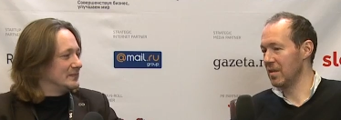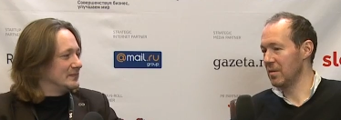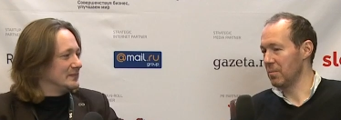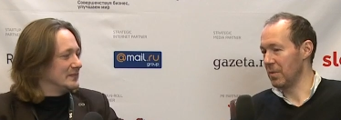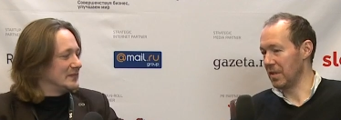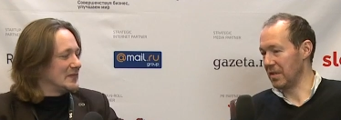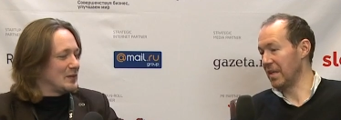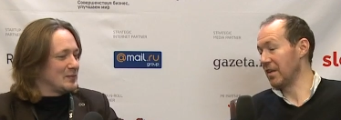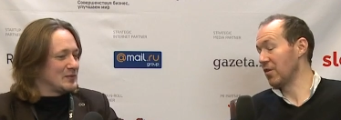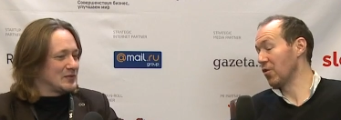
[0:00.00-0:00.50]

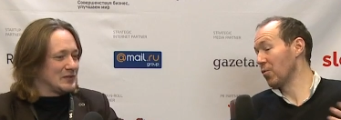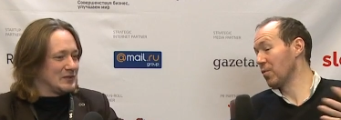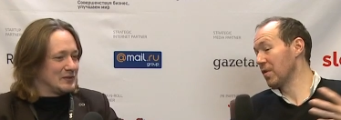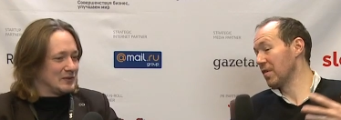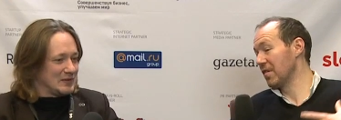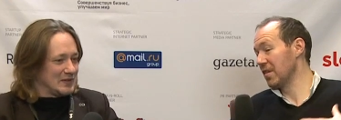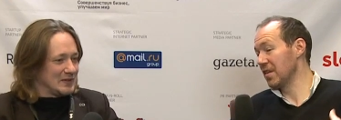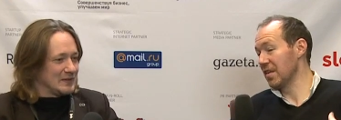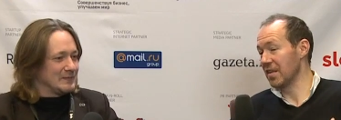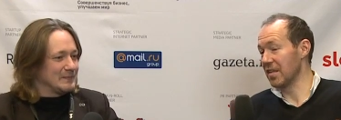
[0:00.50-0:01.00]
Speaker 1: But then
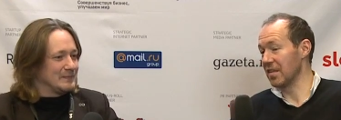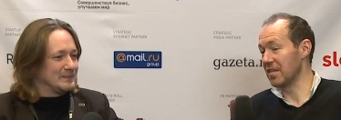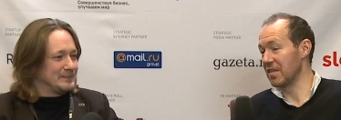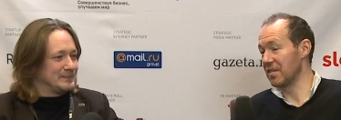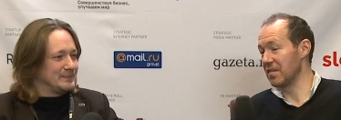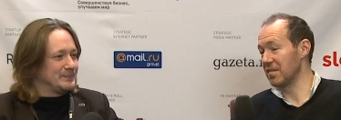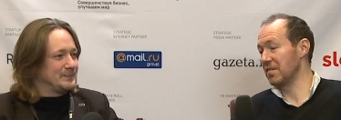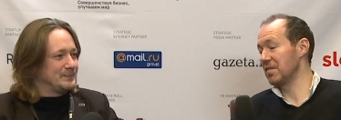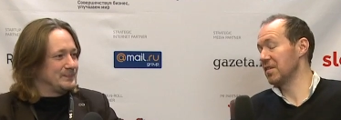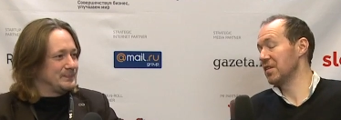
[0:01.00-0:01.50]
obviously
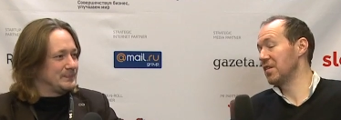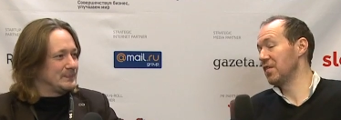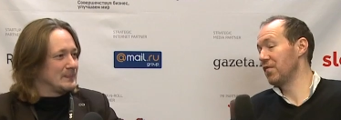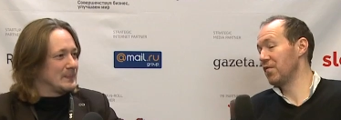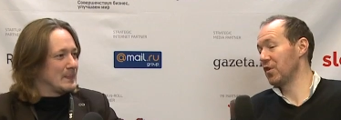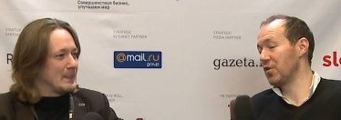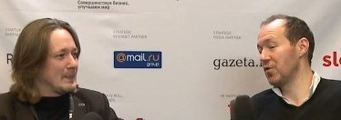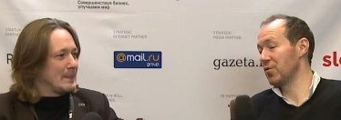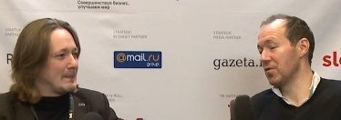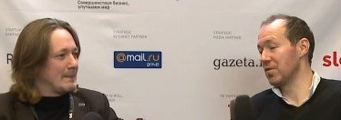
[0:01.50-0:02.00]
this, the
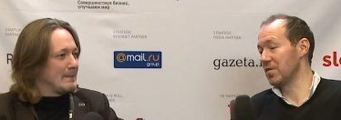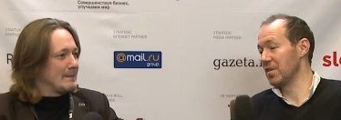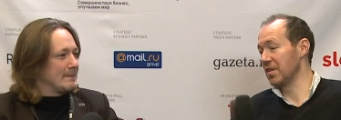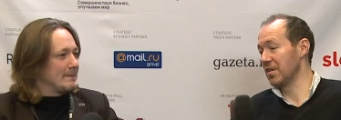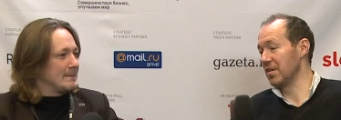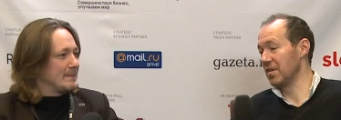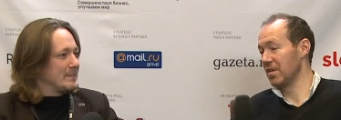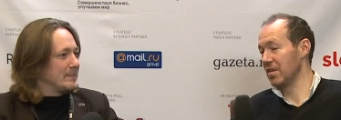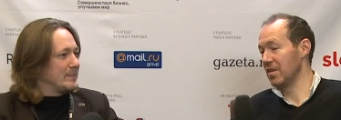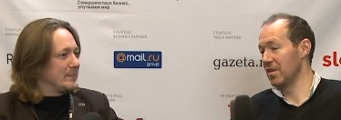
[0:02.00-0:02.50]
difficulty
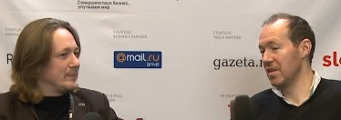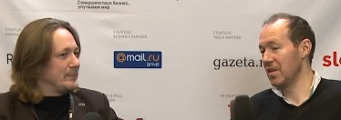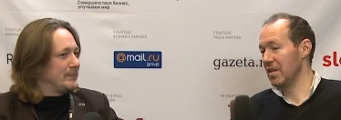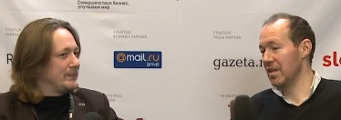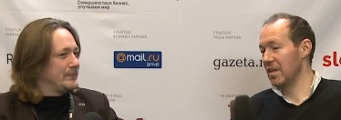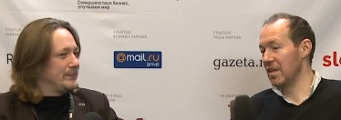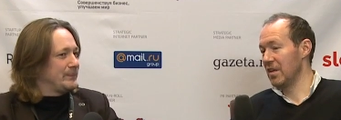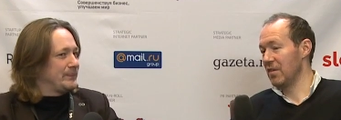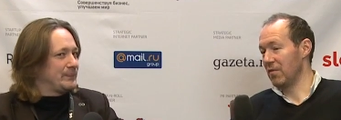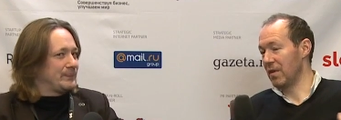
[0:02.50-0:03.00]

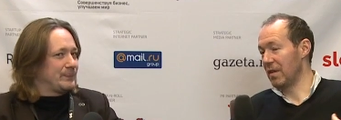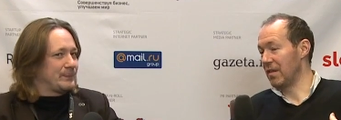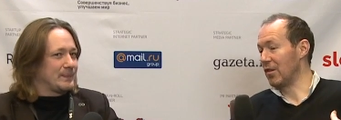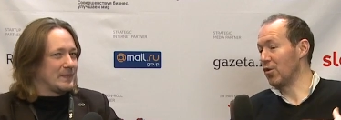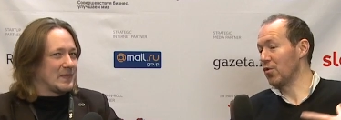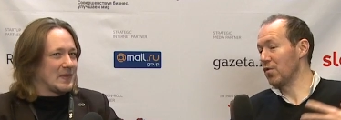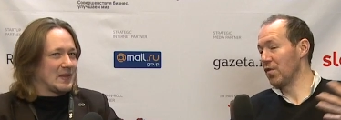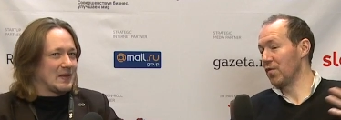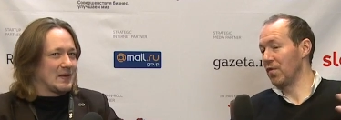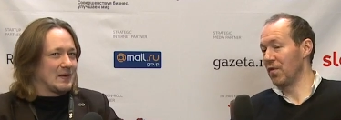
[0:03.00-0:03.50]
with
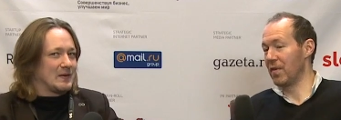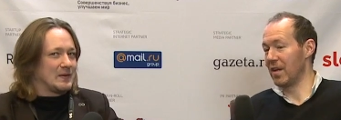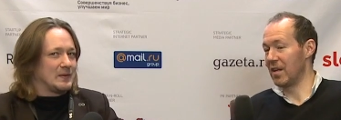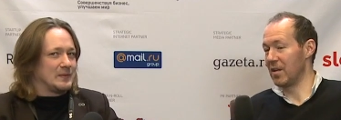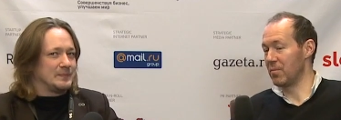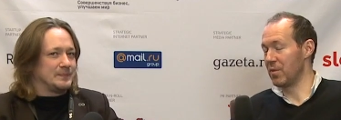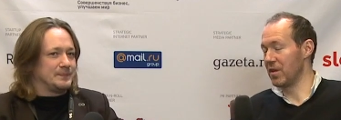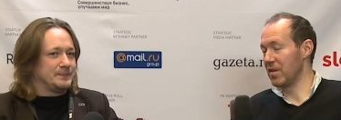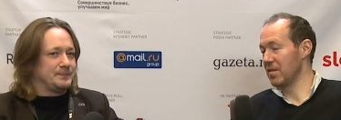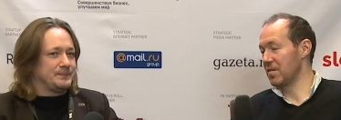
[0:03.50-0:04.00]
lots of
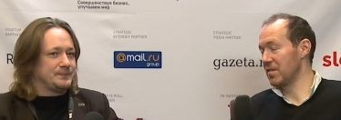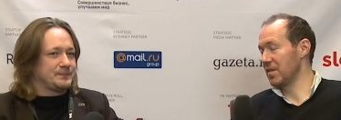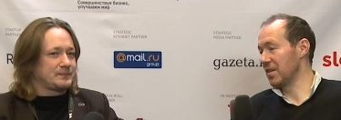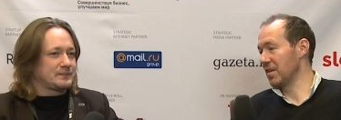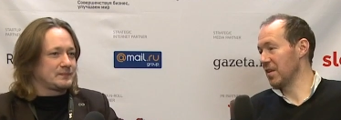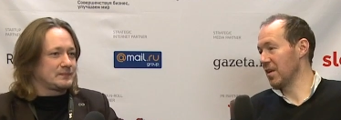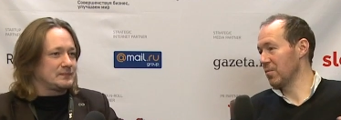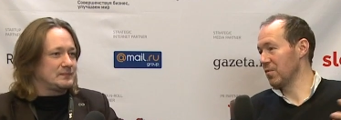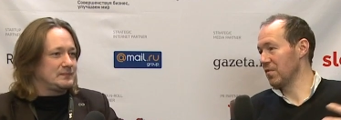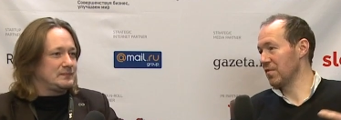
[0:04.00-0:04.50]
availability
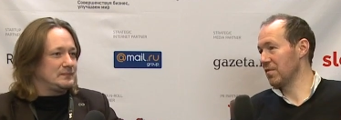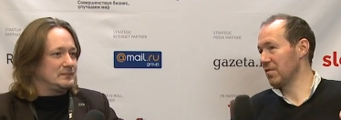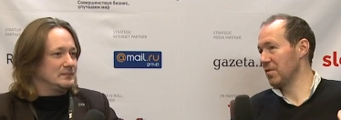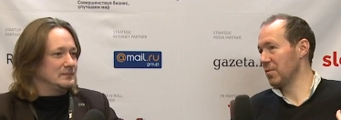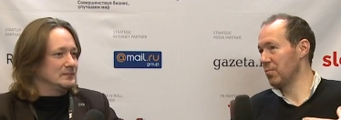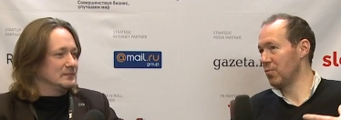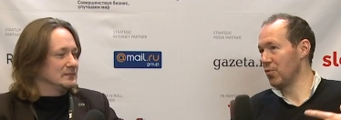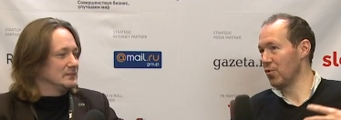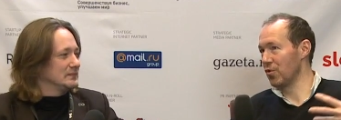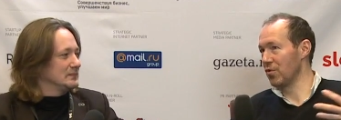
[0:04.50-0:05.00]
comes the
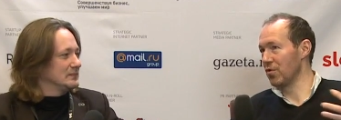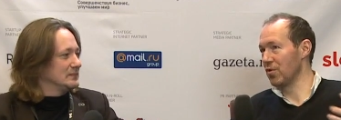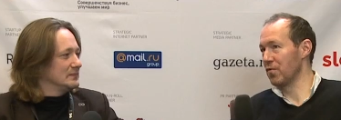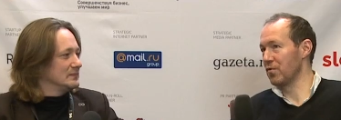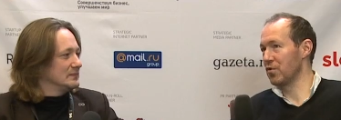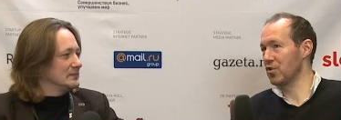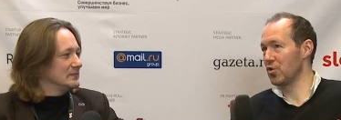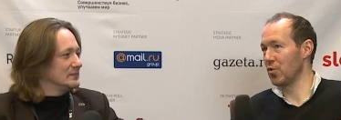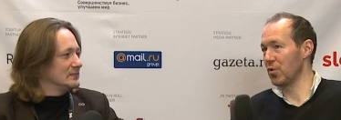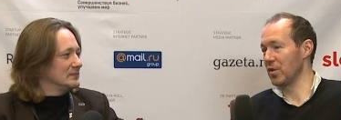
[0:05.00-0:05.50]
burden of
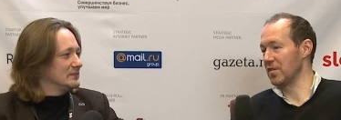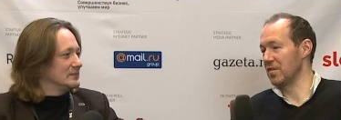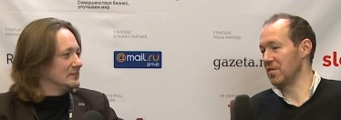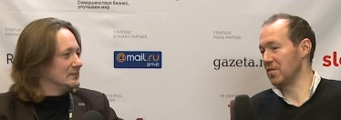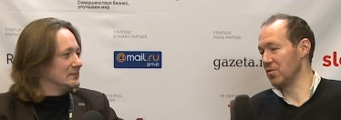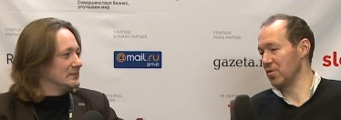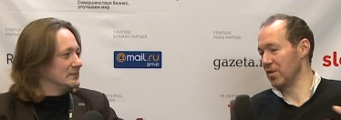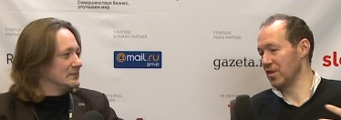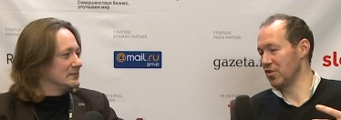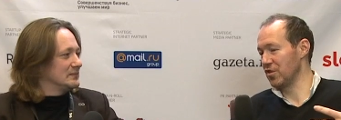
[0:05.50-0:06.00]
choice.
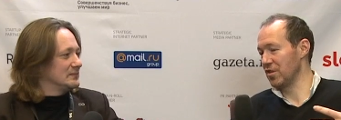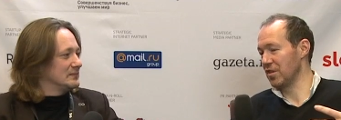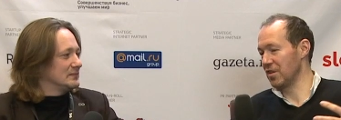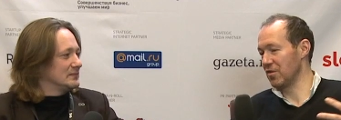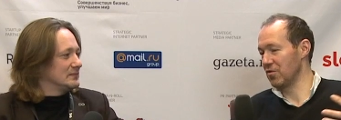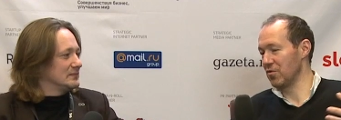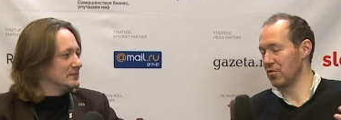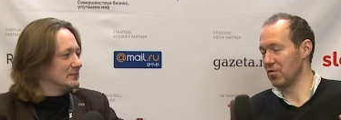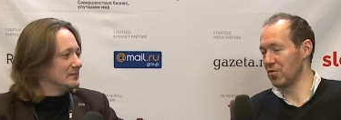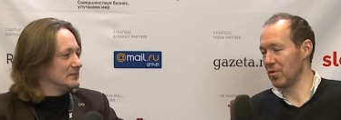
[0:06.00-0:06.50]
You actually need
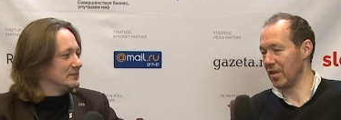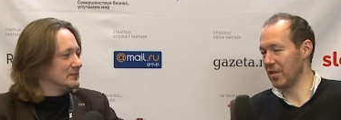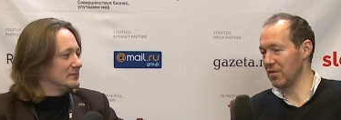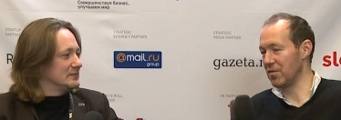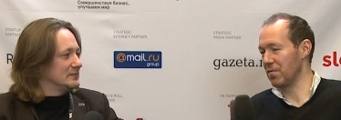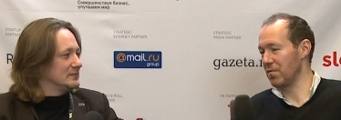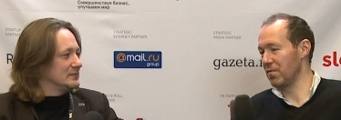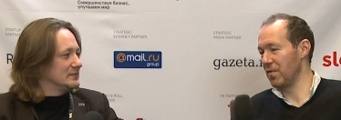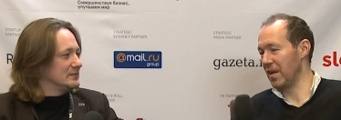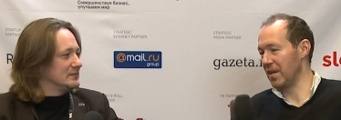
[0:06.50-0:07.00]
to try to
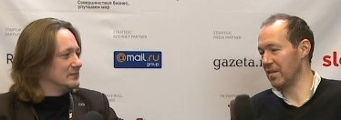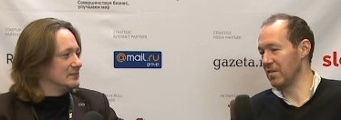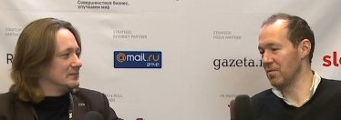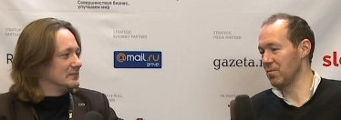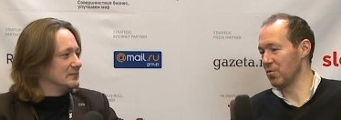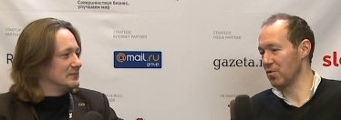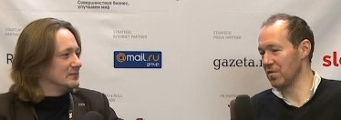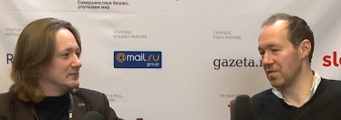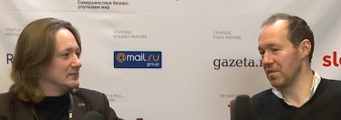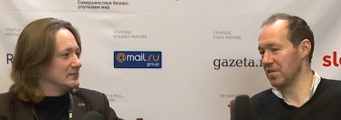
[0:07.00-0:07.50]
find
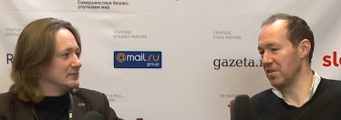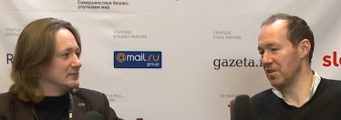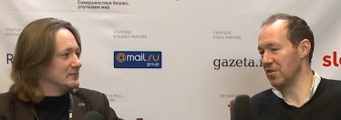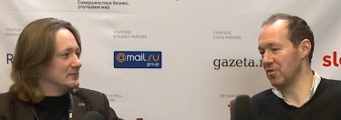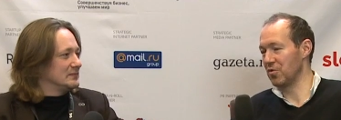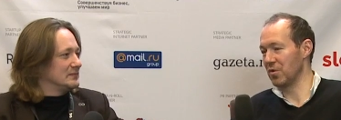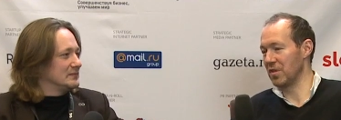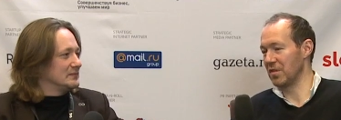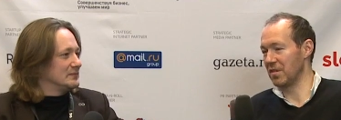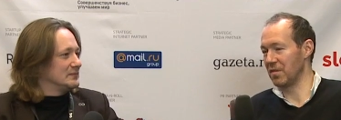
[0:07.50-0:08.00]
what is
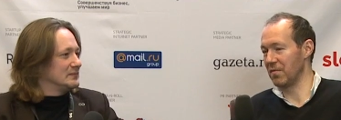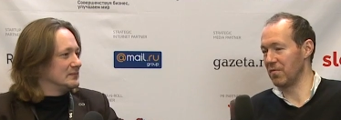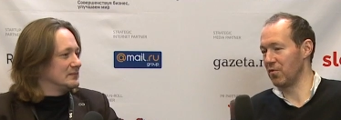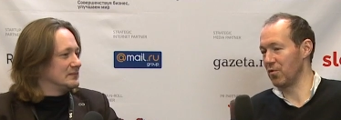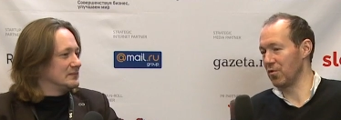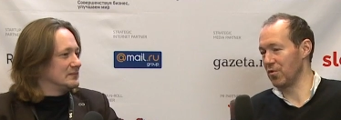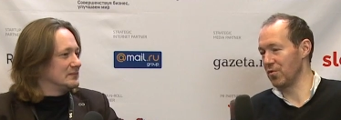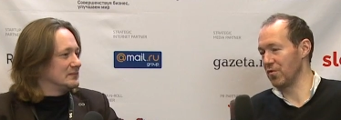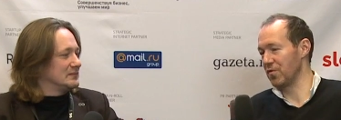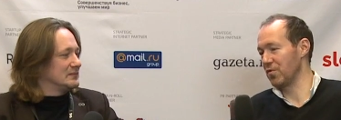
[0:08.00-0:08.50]
interesting
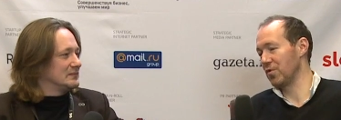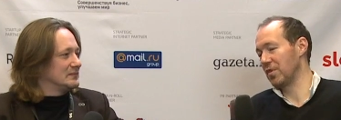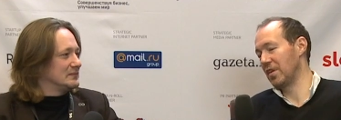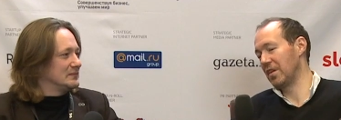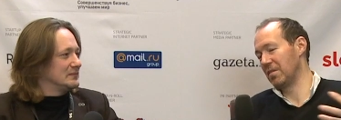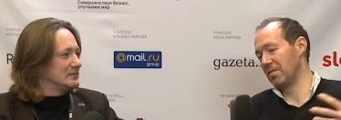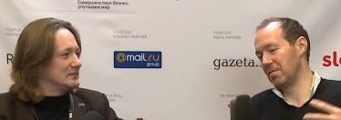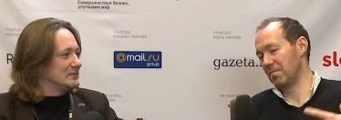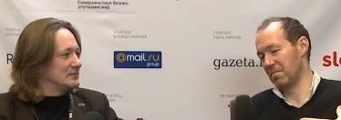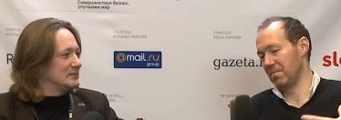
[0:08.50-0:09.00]
for you so that,
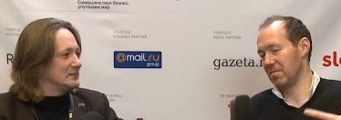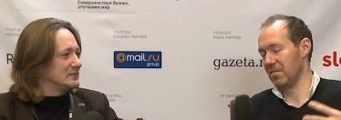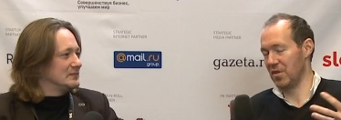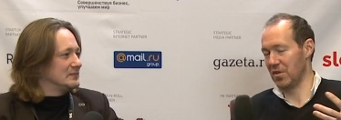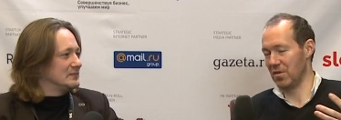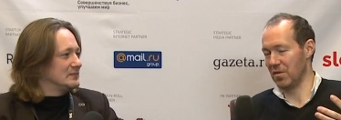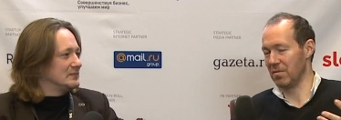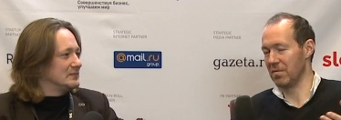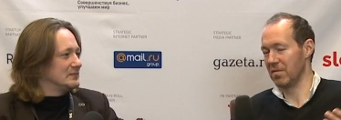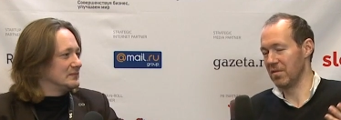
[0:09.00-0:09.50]
you
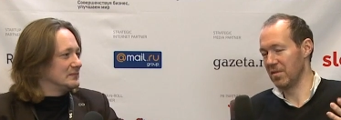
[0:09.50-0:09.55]
know,